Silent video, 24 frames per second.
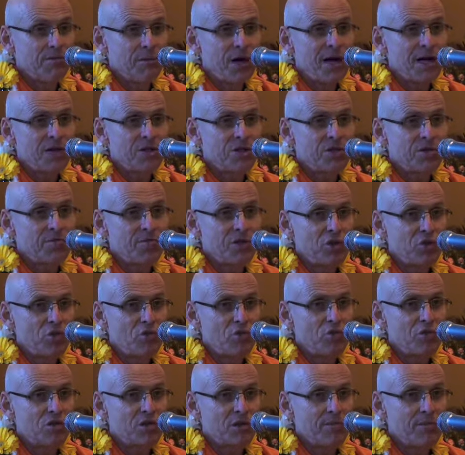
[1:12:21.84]
the Madhyam and the
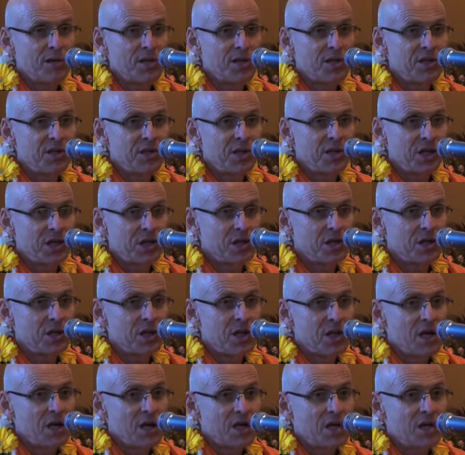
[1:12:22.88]
utan Adhikari.
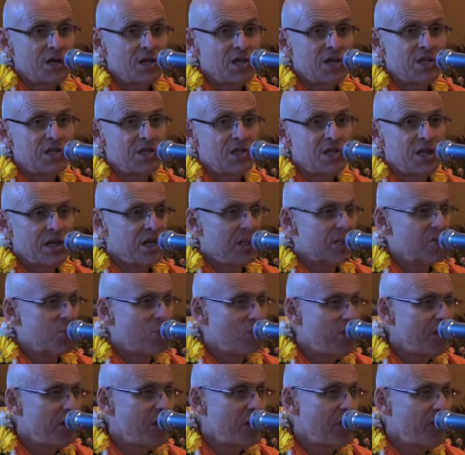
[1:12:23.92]
Kanistha
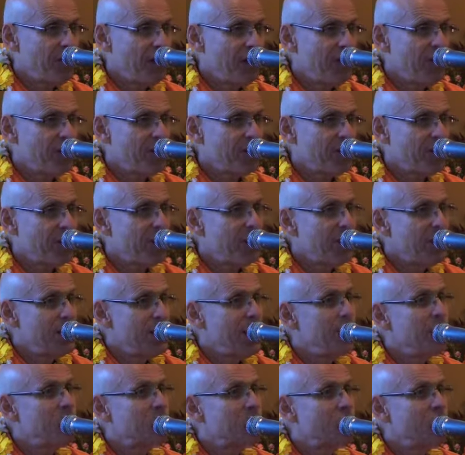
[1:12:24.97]
has weak
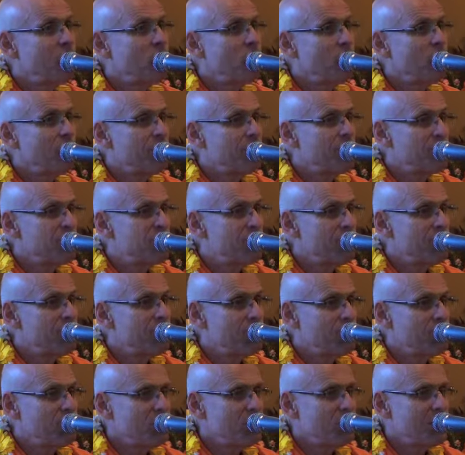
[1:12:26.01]
faith, he is full of
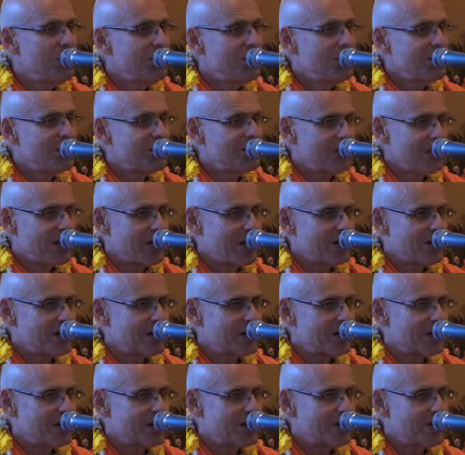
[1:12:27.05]
material
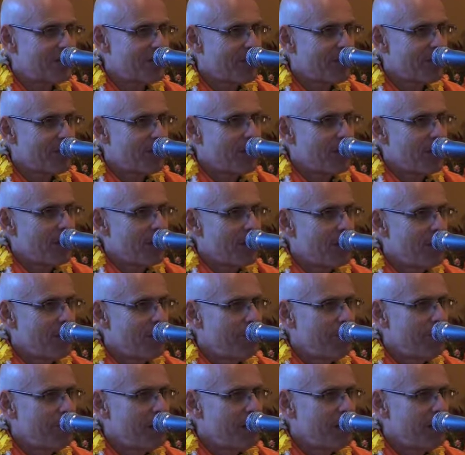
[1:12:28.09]
desires.
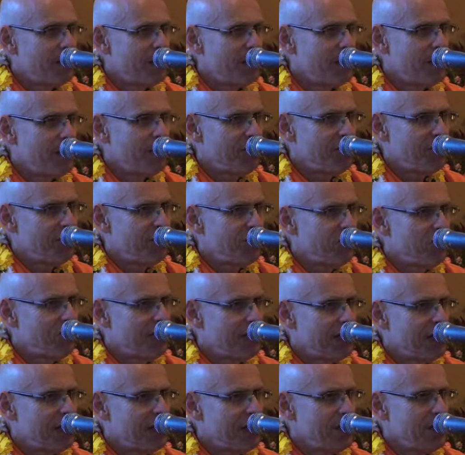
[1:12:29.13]
Um, did I ever do
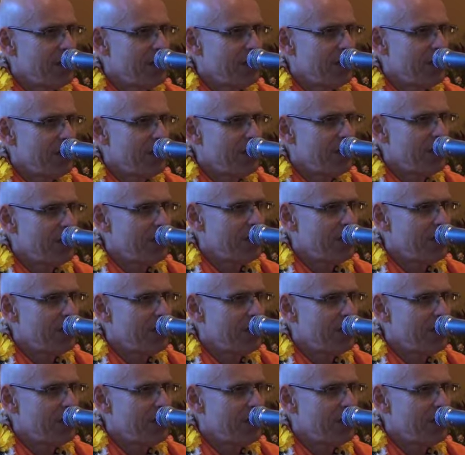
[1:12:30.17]
that little